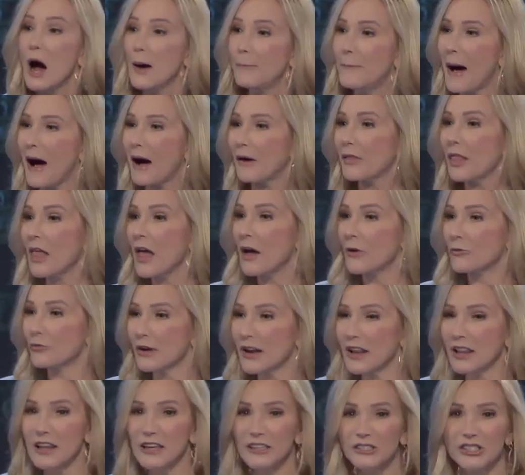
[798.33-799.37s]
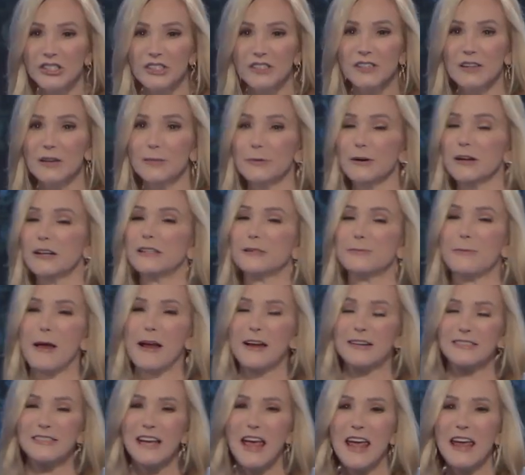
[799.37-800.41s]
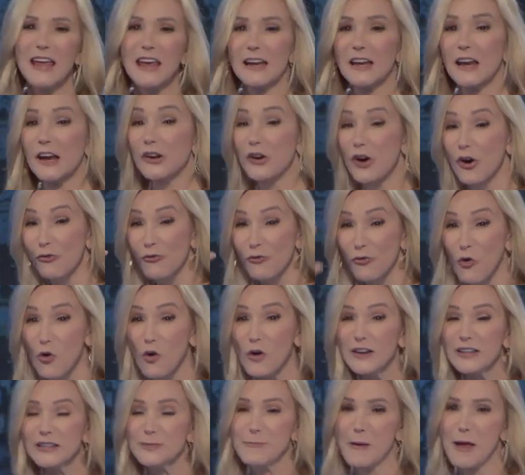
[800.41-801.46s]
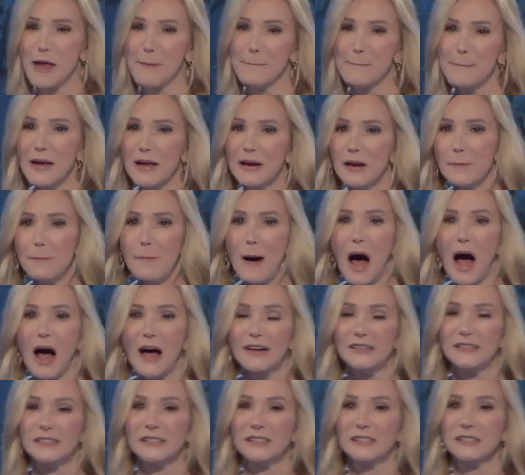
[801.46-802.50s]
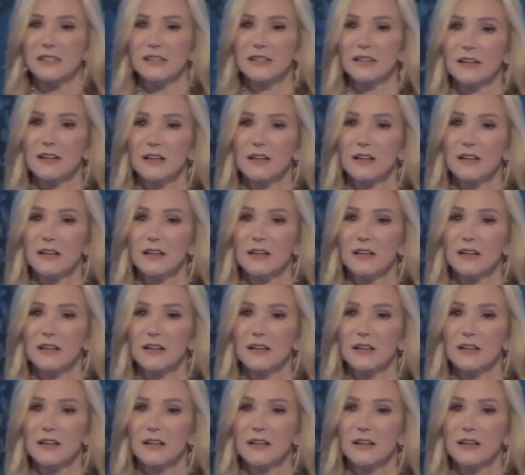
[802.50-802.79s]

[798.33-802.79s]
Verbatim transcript: about religious liberties being taken and your voice being minimized?